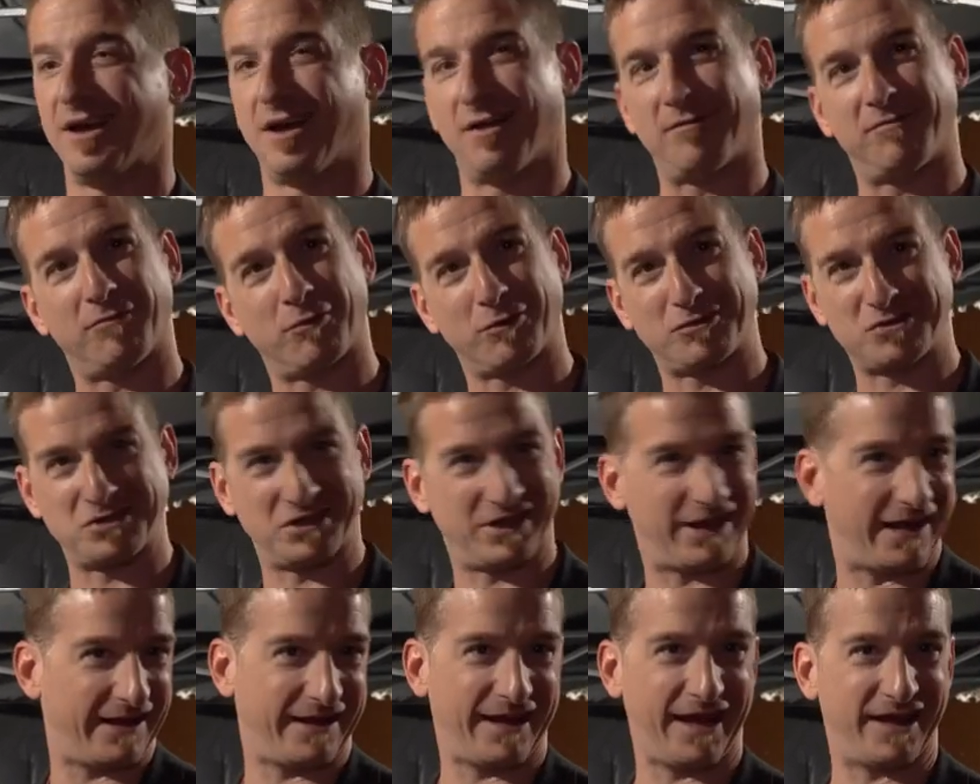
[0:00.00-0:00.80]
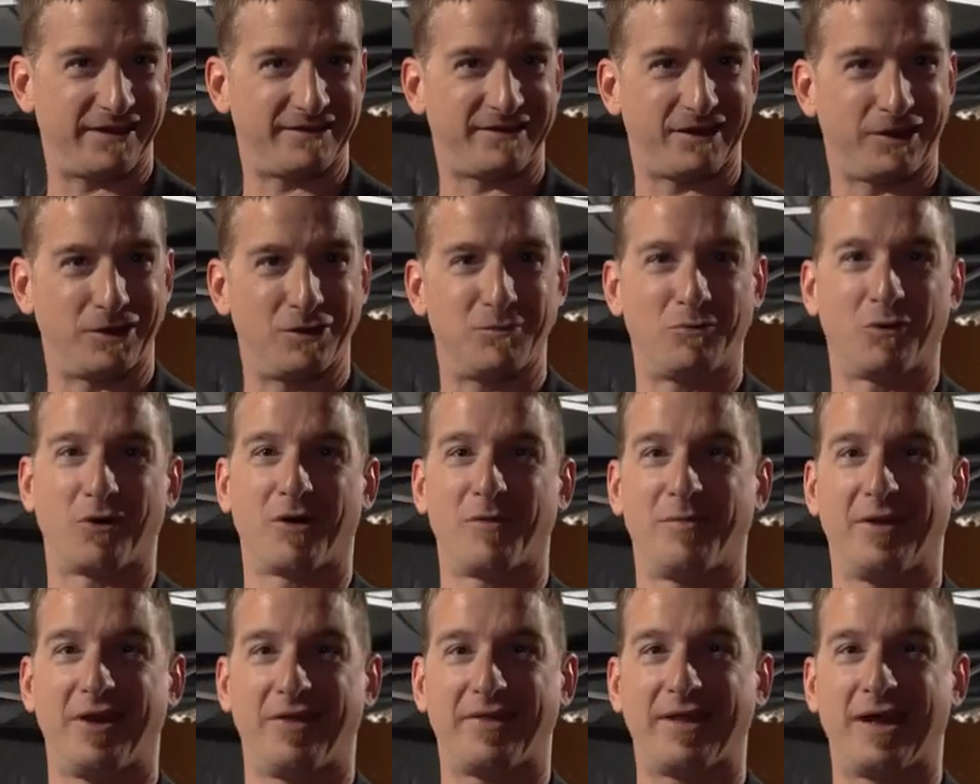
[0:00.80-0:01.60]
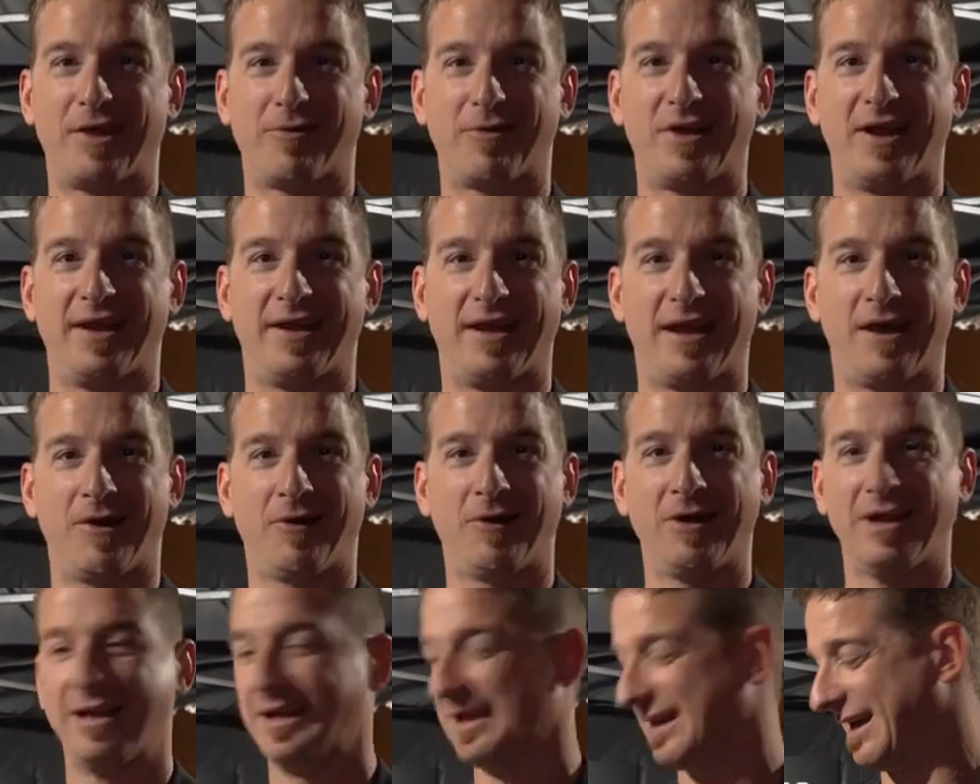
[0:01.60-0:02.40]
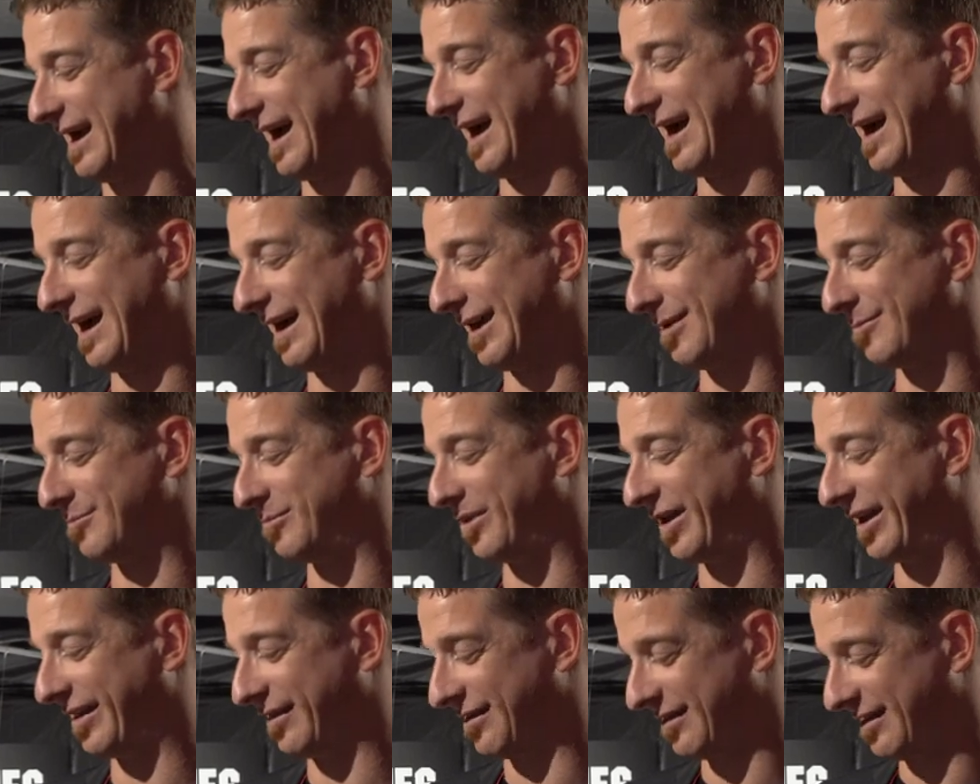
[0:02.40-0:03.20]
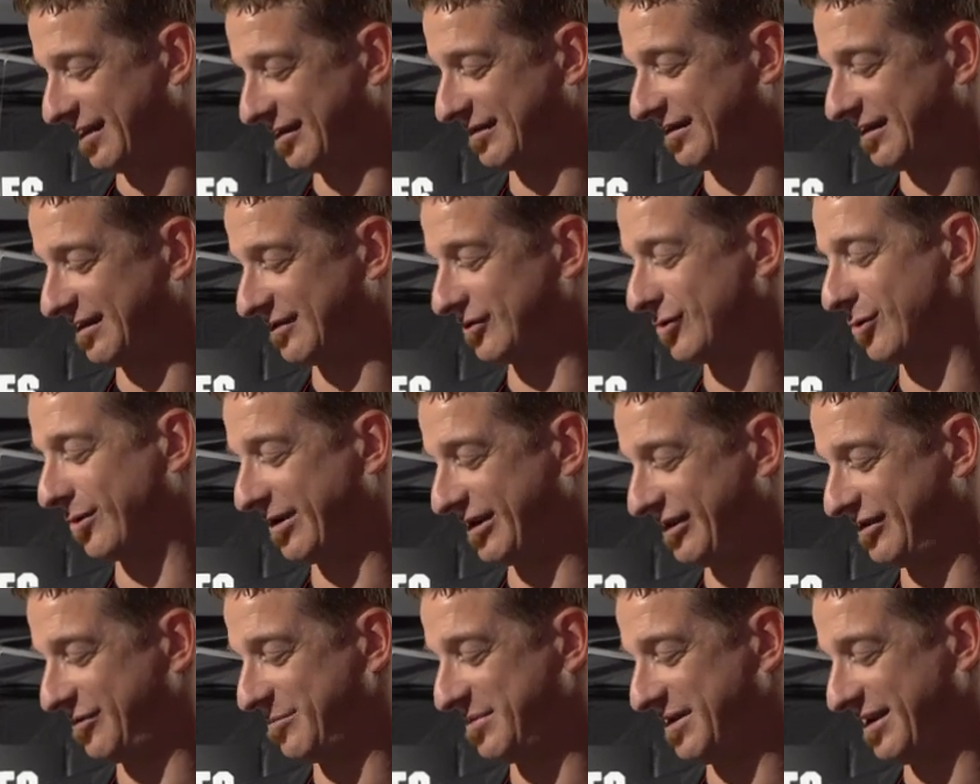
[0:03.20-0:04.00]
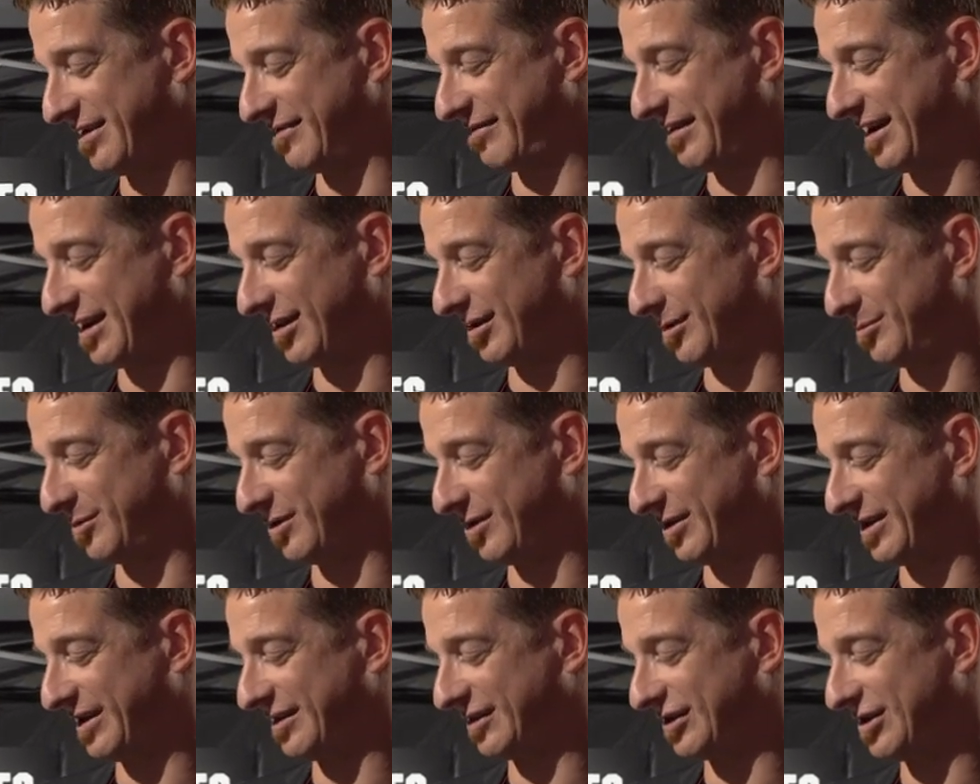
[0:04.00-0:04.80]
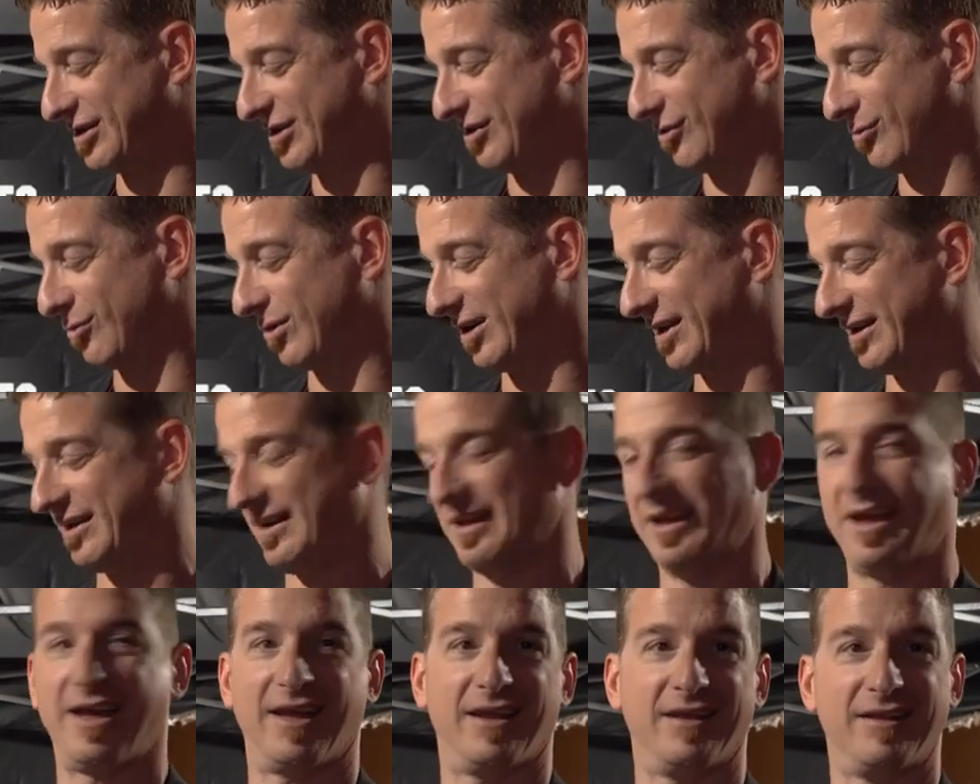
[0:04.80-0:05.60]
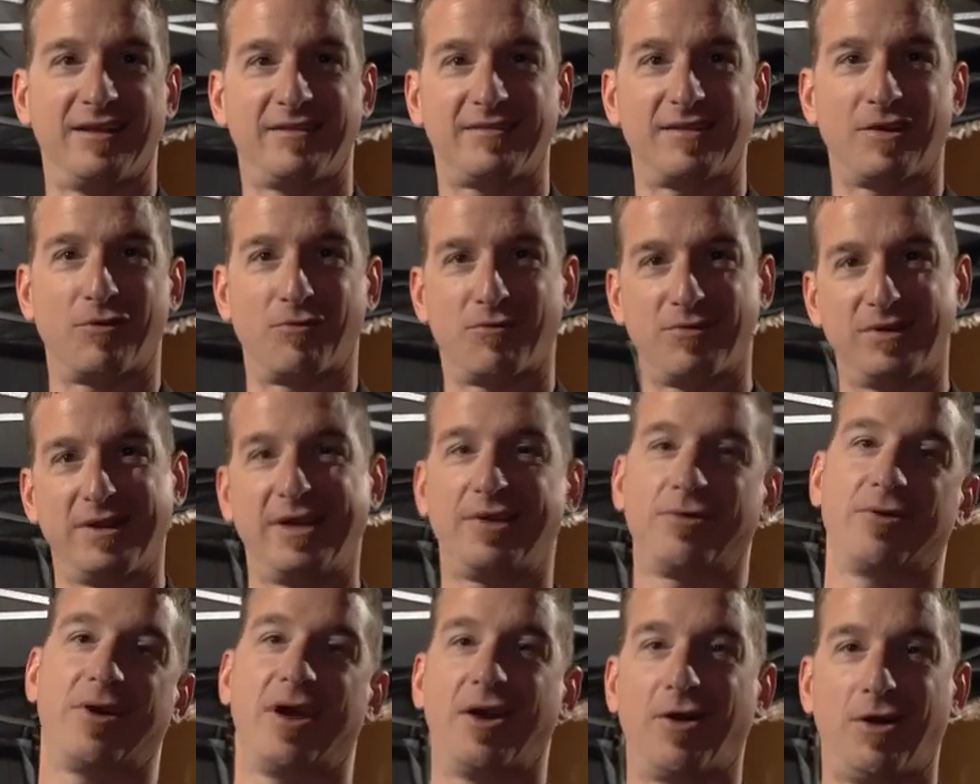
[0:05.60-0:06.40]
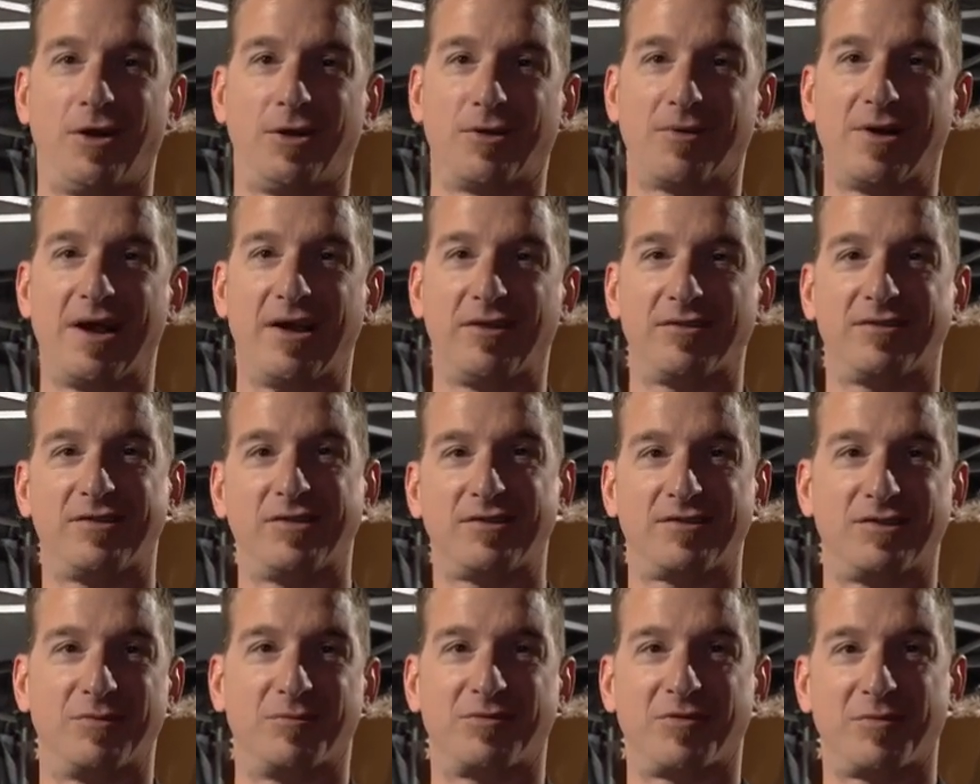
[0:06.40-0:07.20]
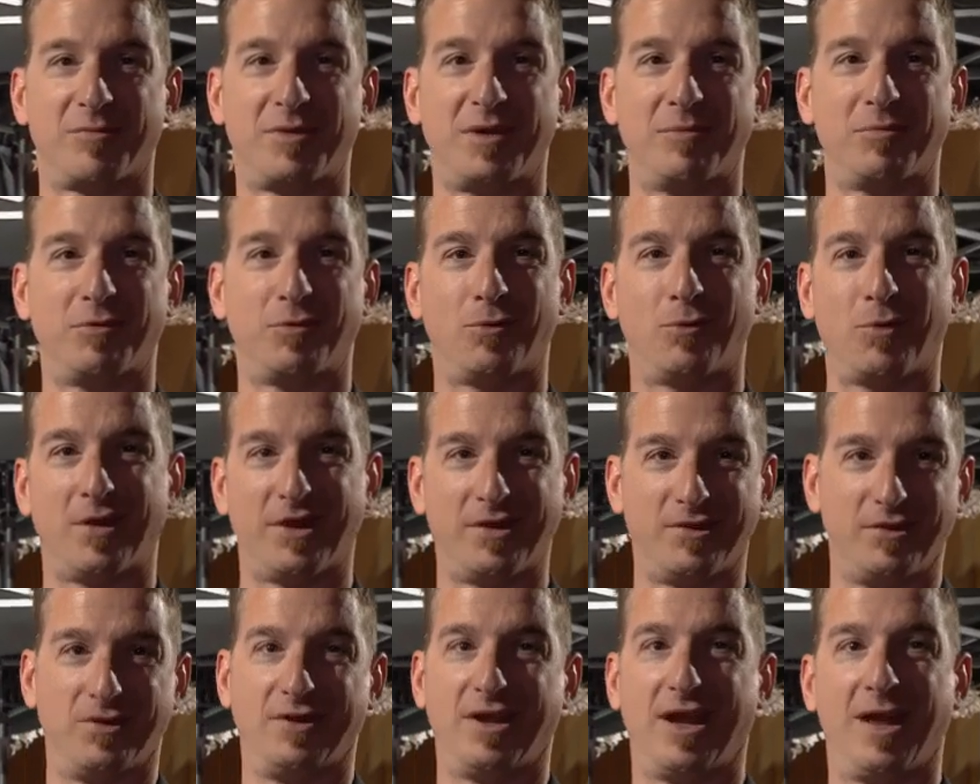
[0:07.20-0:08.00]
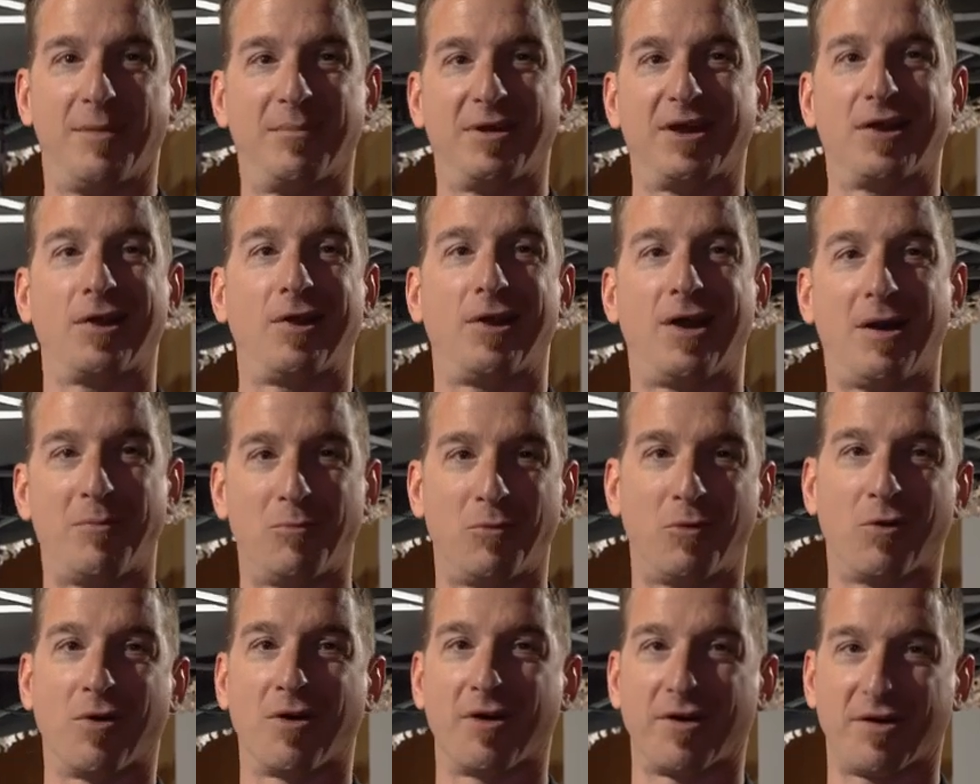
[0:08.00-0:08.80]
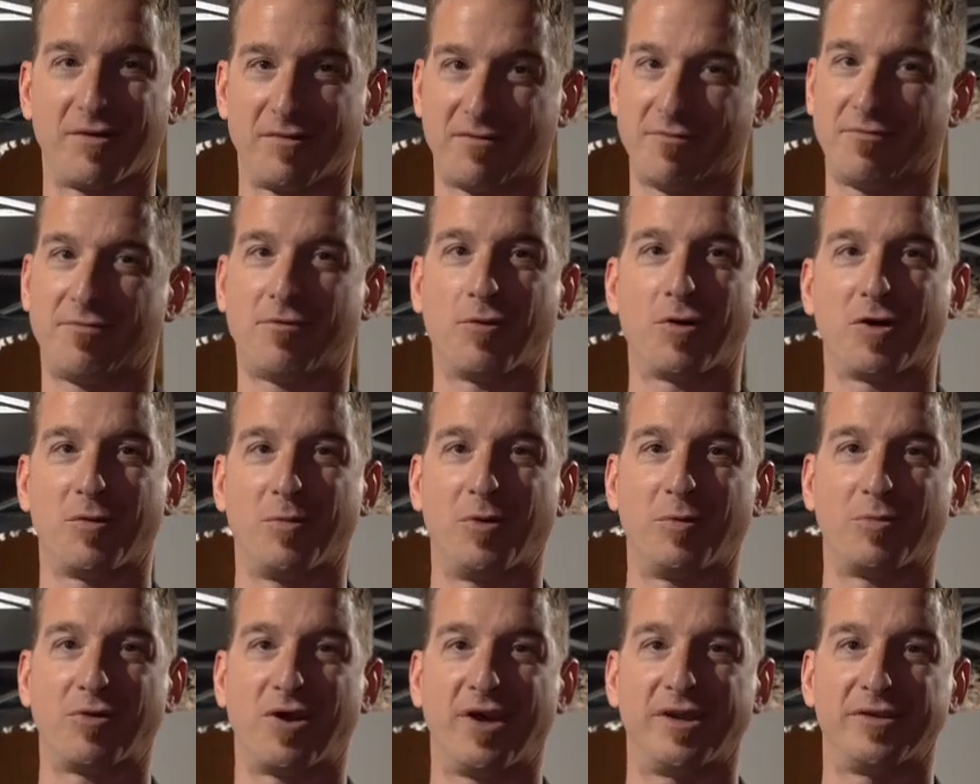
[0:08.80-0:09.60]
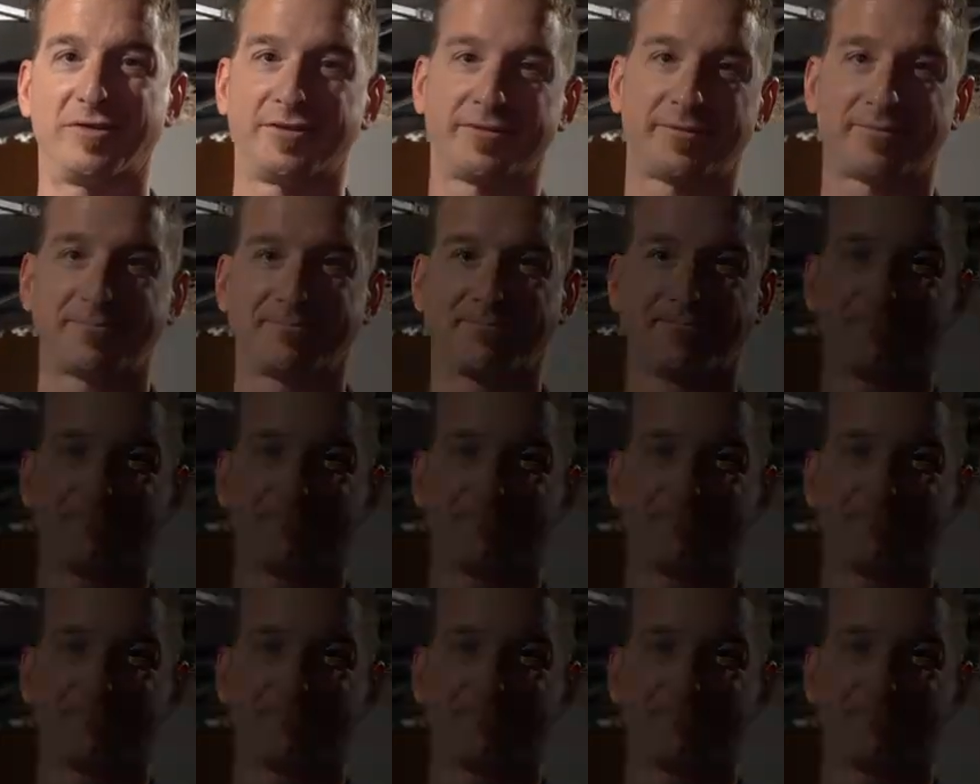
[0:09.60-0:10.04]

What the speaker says: Unfortunately, I can't tell you more about that right now, but this is going to be available in Q1, and it's a really great all-around system for people who want to do gaming and a lot more at an affordable price.